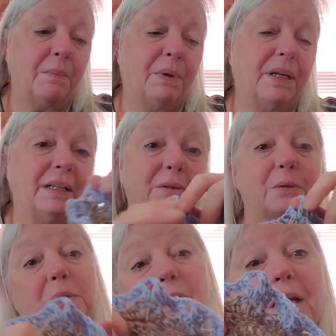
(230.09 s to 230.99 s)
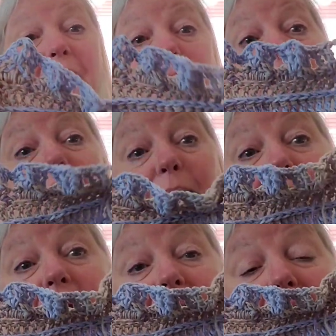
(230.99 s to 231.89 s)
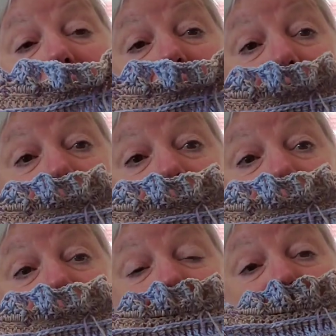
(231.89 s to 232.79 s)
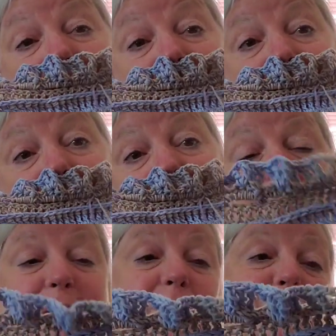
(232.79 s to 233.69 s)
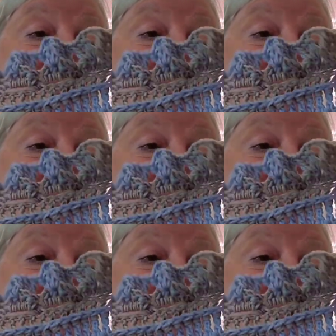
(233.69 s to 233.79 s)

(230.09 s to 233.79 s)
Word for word: but it's really not going to be for me and so I don't